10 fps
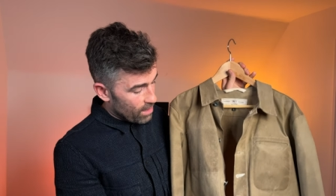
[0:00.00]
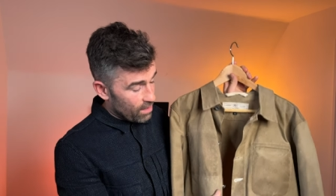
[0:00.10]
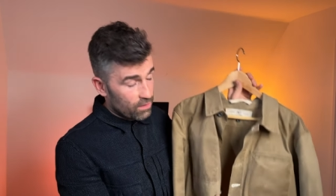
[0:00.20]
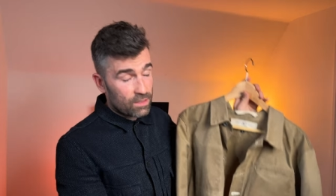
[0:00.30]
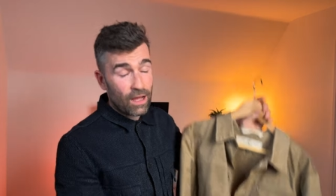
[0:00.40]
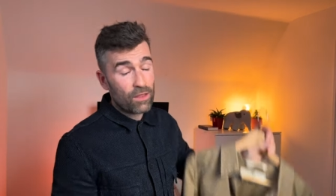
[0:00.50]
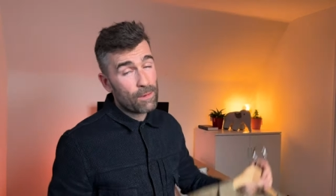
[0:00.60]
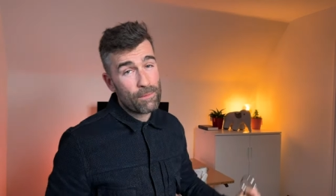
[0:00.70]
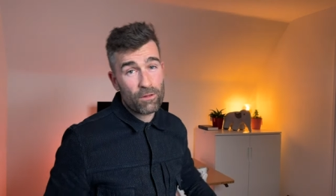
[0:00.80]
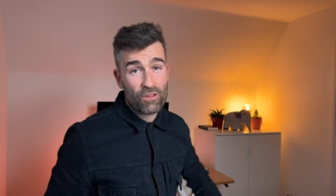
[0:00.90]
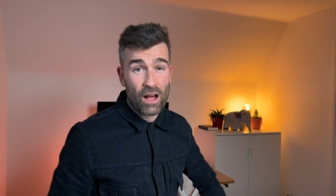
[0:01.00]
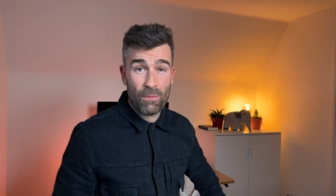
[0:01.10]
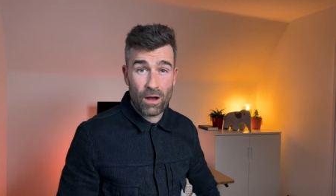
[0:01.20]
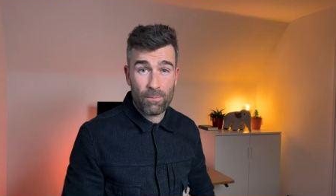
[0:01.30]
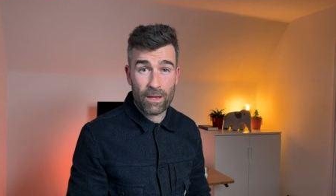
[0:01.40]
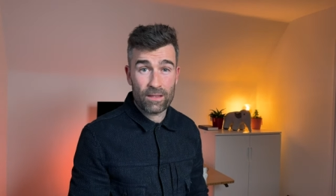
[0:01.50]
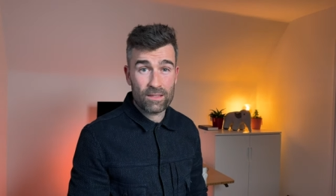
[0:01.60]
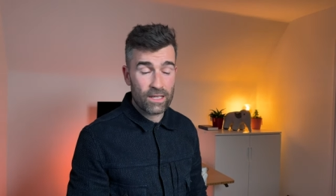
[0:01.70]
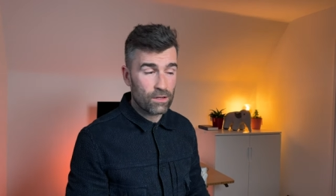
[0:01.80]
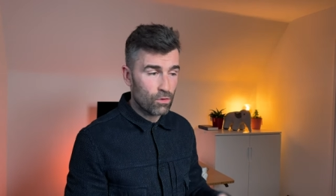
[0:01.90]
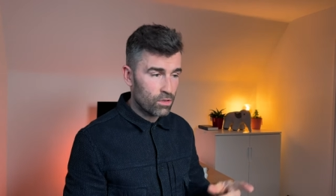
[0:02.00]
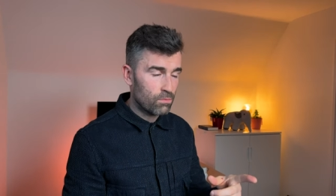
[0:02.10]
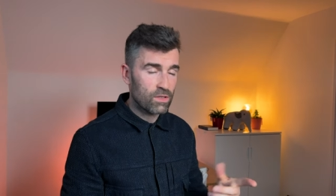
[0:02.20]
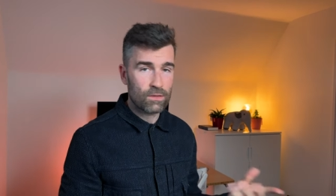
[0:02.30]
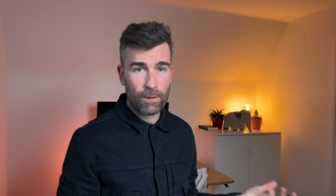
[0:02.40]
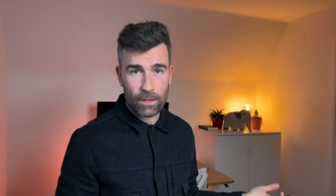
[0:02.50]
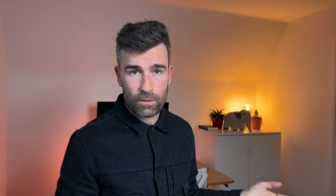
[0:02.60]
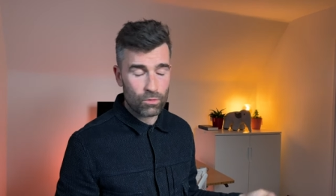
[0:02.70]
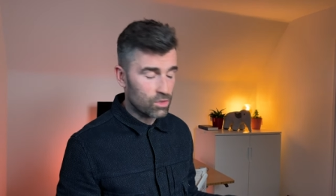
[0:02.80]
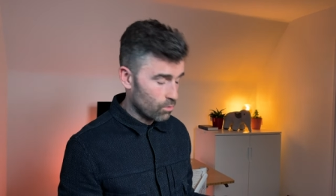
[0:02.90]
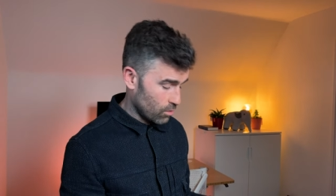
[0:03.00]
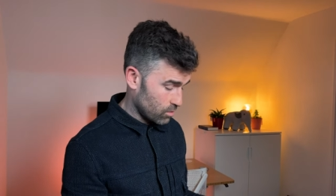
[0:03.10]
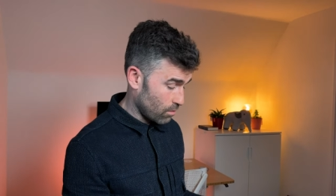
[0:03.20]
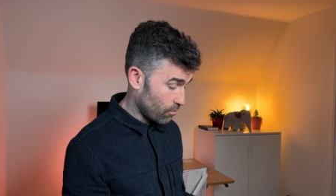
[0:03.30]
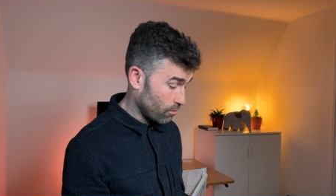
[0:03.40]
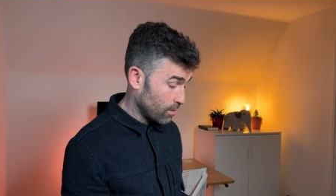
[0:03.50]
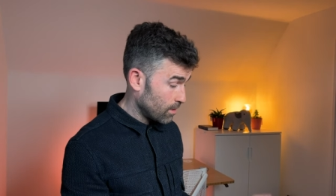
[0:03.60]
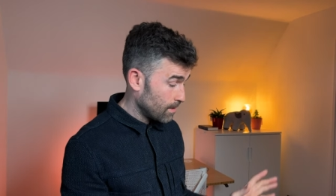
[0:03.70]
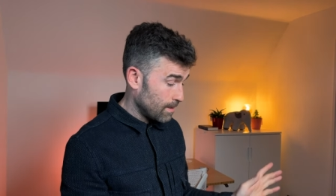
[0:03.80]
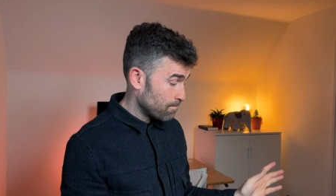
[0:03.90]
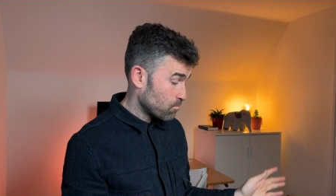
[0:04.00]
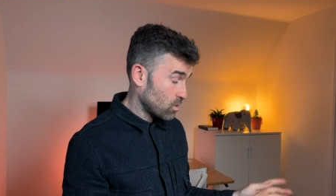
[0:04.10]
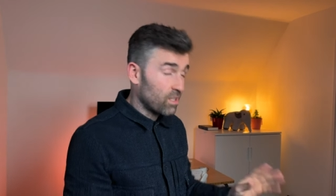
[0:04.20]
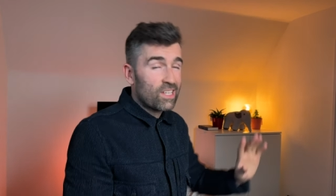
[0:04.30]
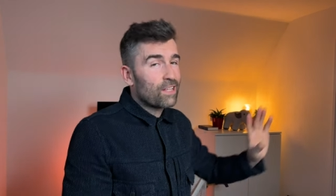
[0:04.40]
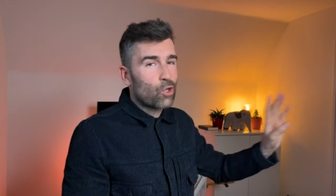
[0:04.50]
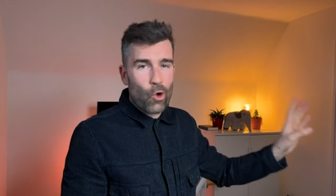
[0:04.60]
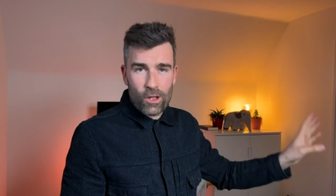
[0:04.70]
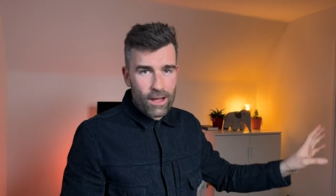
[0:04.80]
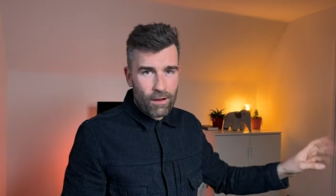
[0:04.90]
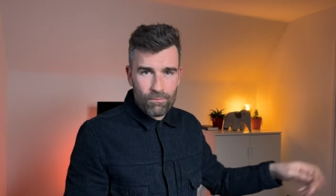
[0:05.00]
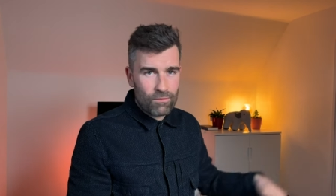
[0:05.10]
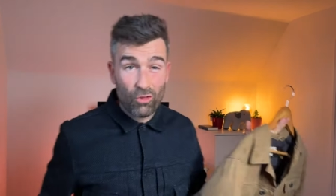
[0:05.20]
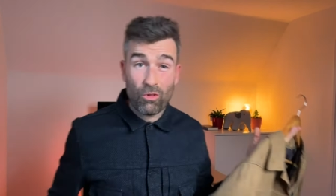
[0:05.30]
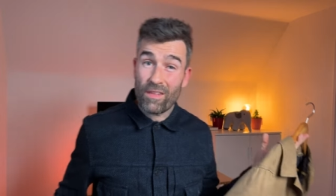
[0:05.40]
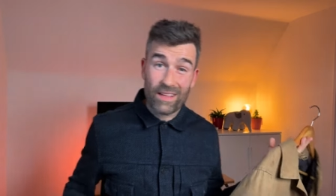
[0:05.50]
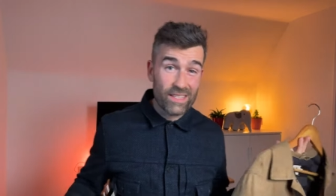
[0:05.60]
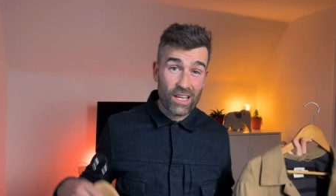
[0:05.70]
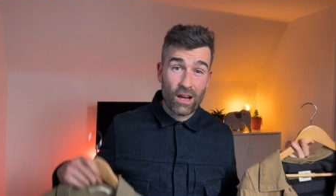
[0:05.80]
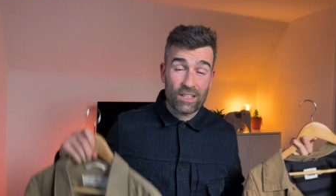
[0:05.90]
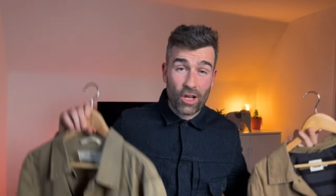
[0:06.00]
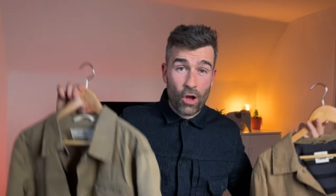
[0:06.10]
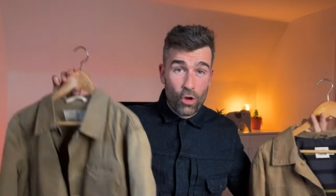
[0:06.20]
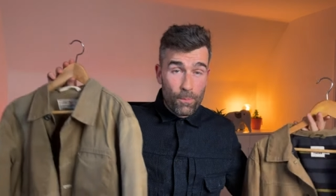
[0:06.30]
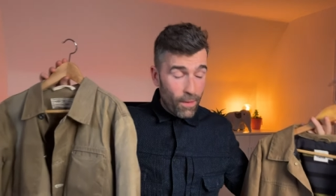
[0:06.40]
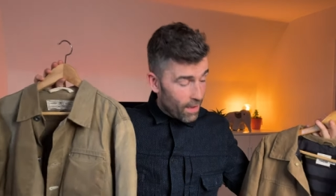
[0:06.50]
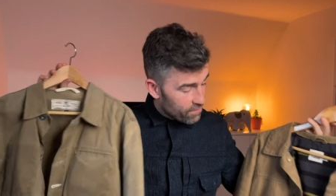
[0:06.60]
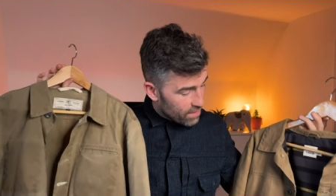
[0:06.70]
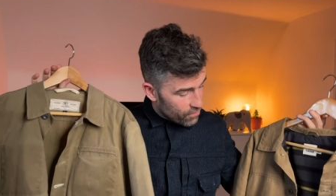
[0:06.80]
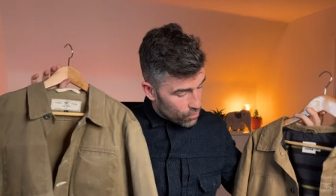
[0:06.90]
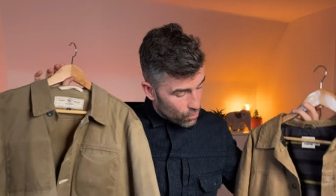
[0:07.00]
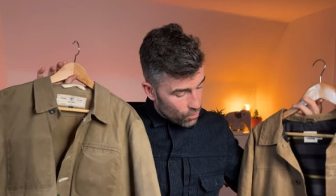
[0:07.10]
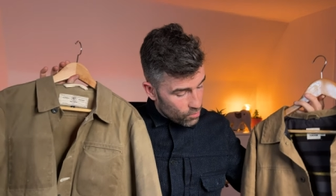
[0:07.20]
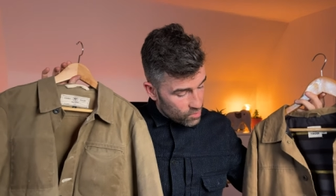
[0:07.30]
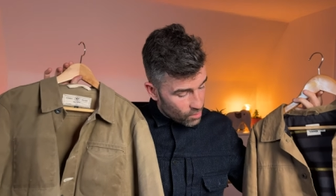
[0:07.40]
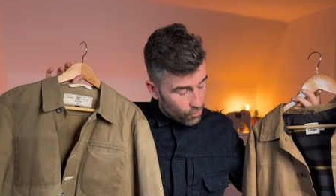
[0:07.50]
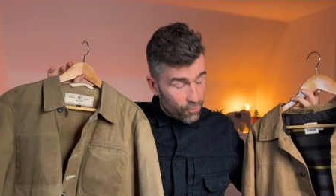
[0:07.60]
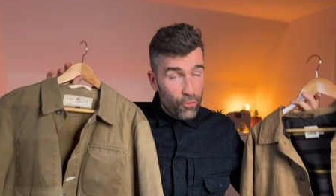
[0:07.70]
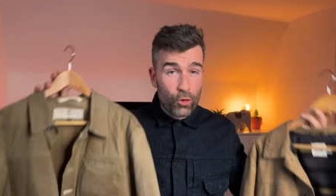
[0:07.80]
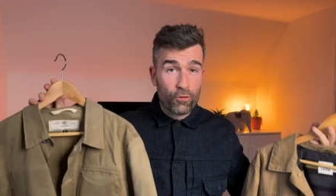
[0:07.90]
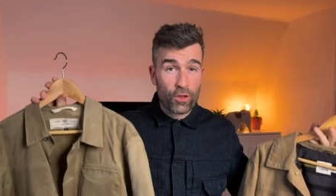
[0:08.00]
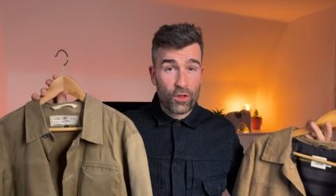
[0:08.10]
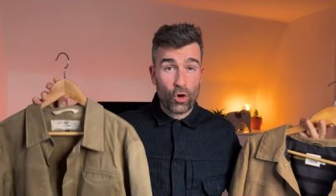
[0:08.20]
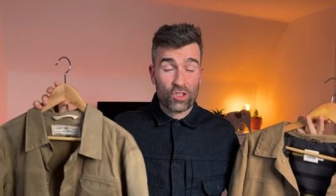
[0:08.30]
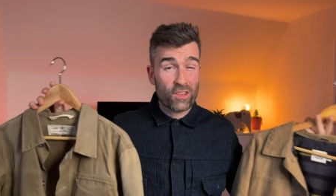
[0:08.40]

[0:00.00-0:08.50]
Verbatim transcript: And other people have come up and said, oh, you missed a button or so on and so forth. I just had to call it out. Right, that's it guys. I hope I've given you some food for thought.